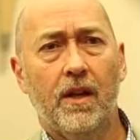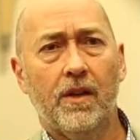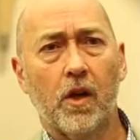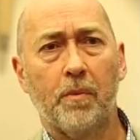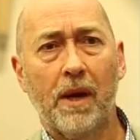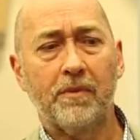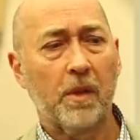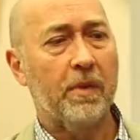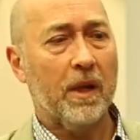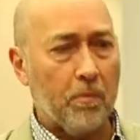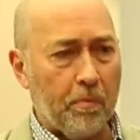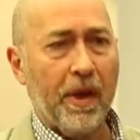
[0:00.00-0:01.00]
So perhaps a
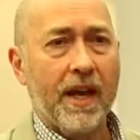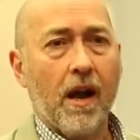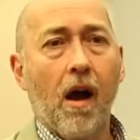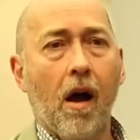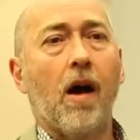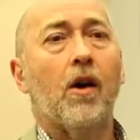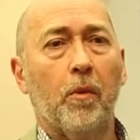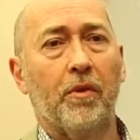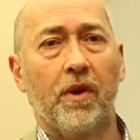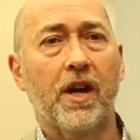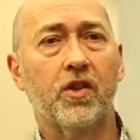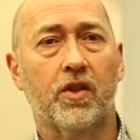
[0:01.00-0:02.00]
big PR
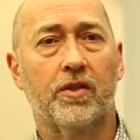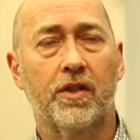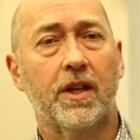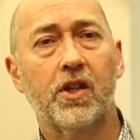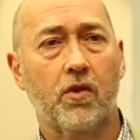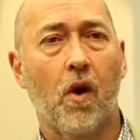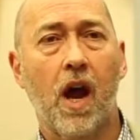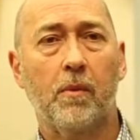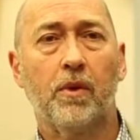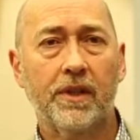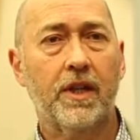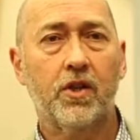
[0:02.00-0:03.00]
operation to describe
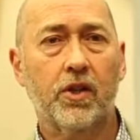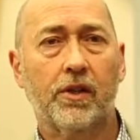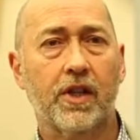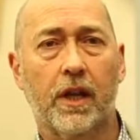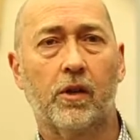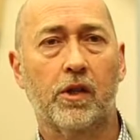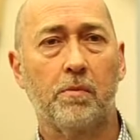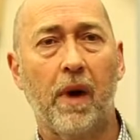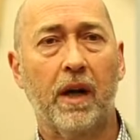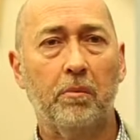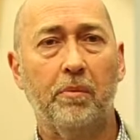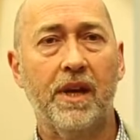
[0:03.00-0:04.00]
what digital skills
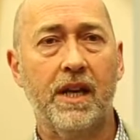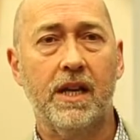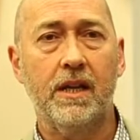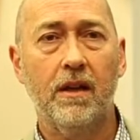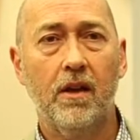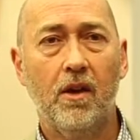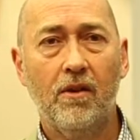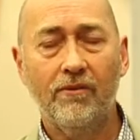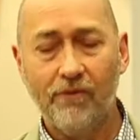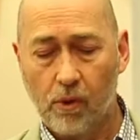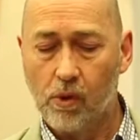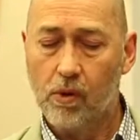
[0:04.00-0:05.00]
might be
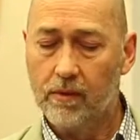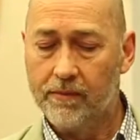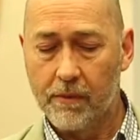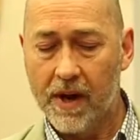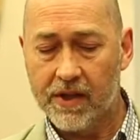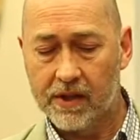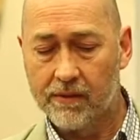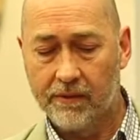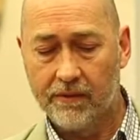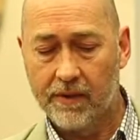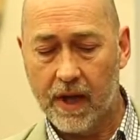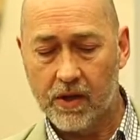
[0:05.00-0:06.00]
for the rest of
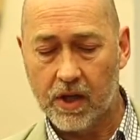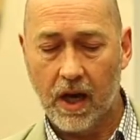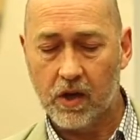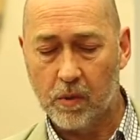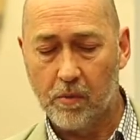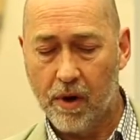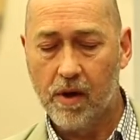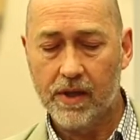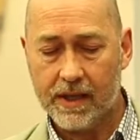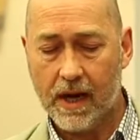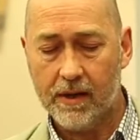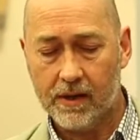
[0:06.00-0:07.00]
the education
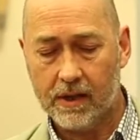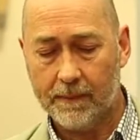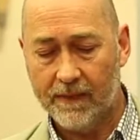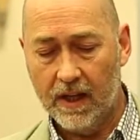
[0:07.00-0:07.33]
process.